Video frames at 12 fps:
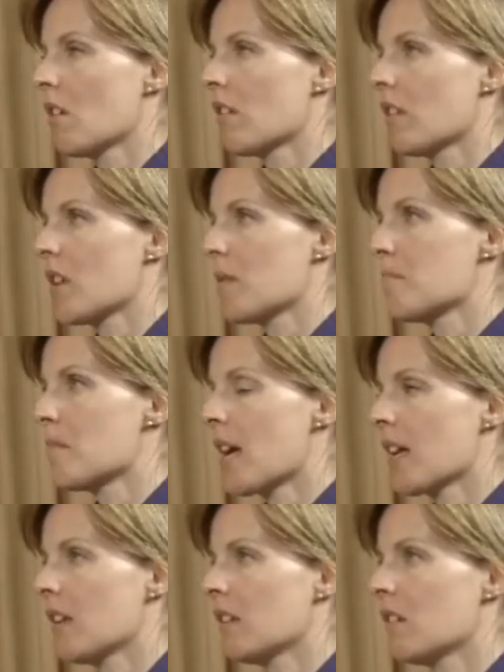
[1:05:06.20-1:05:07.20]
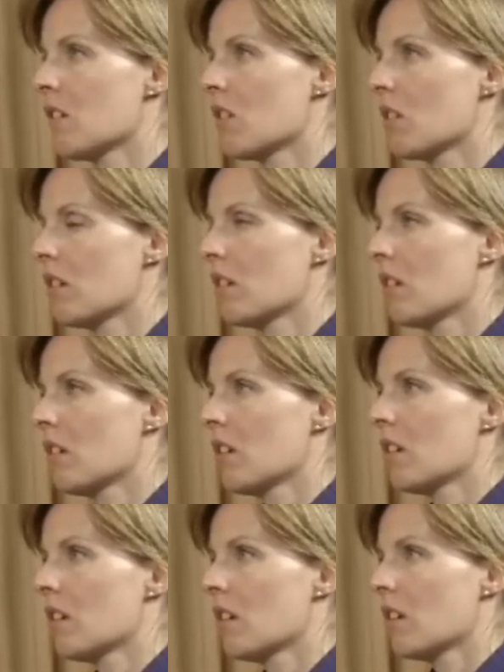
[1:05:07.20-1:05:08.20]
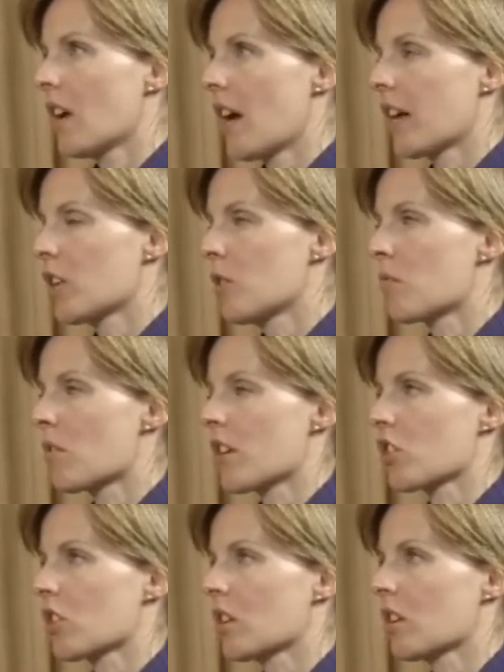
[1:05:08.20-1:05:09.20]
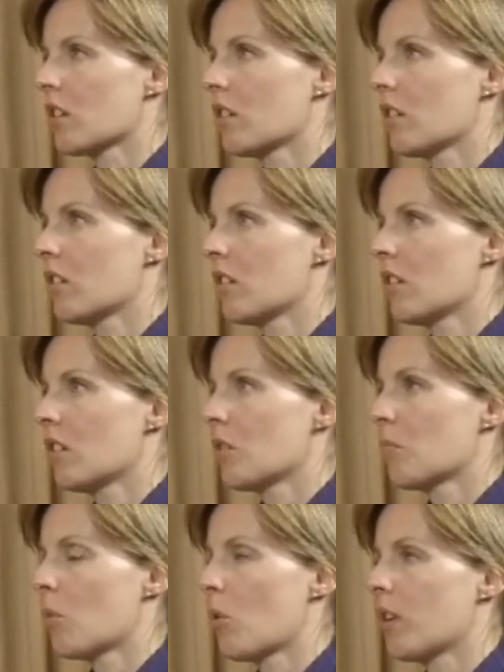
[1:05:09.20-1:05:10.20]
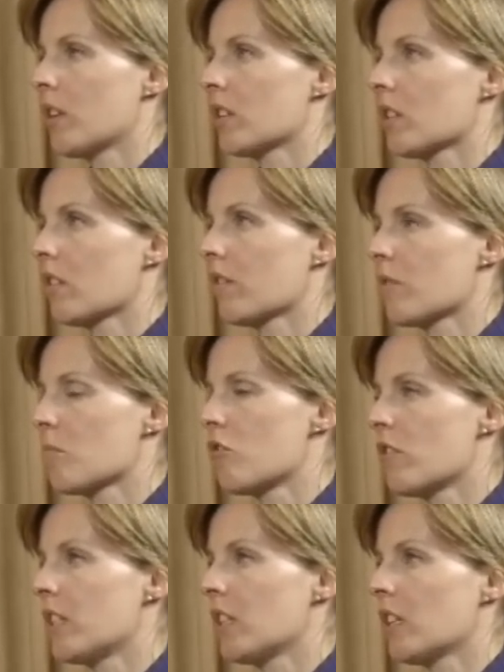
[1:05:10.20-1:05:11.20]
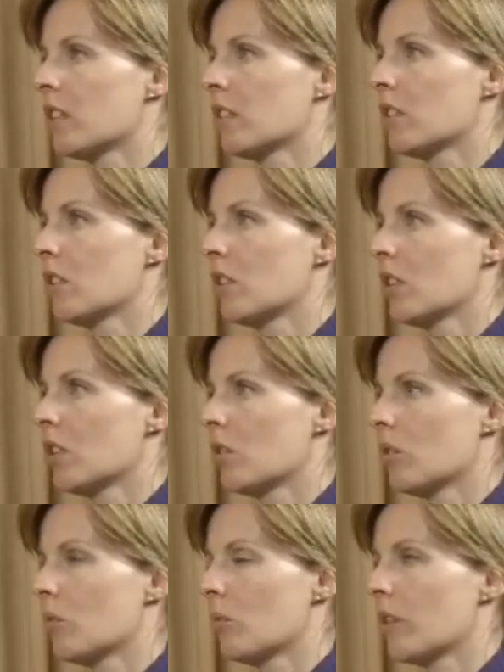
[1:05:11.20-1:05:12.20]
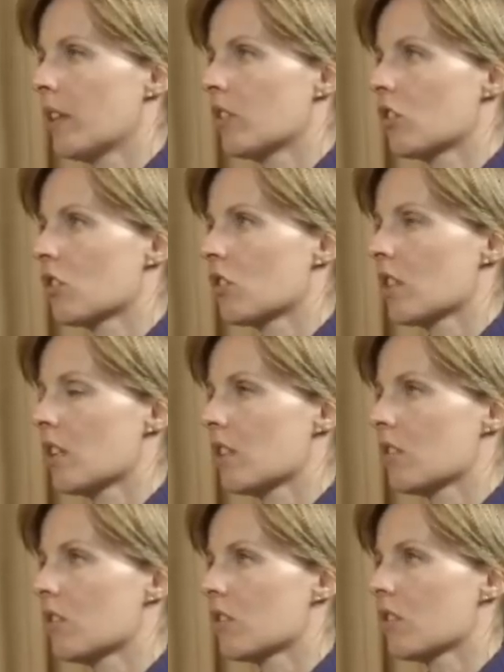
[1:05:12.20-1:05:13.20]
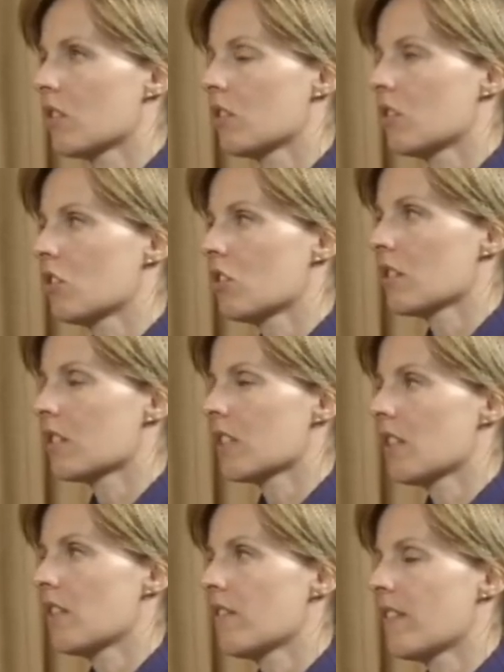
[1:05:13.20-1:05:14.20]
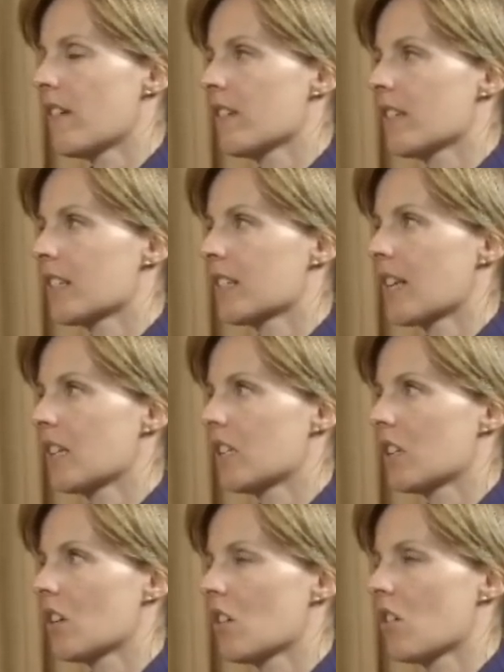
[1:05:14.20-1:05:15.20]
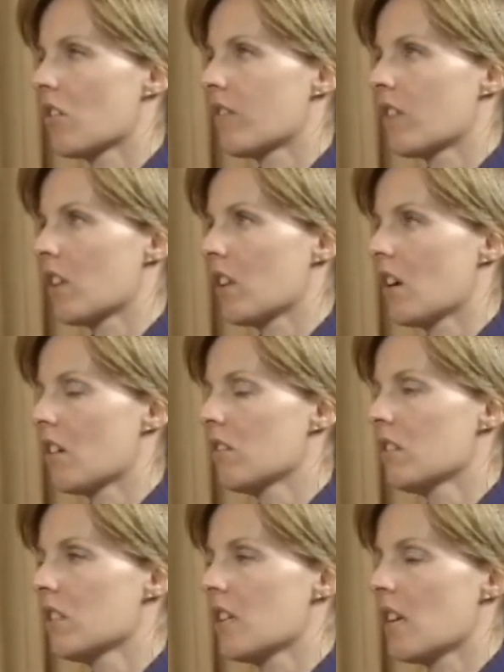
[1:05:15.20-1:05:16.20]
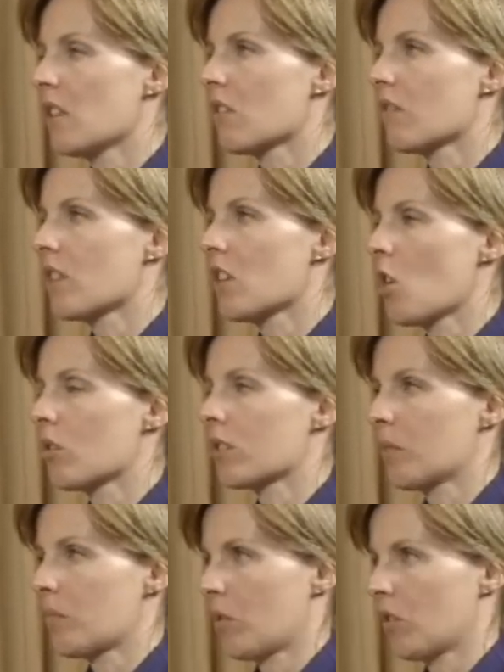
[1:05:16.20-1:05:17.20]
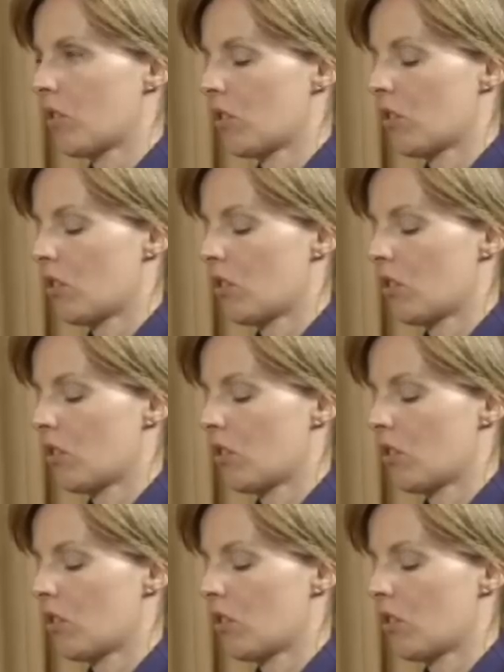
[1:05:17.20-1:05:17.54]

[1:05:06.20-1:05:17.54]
the main acupressure point of the meridian, which is just in the very centre of the underneath of the occiput.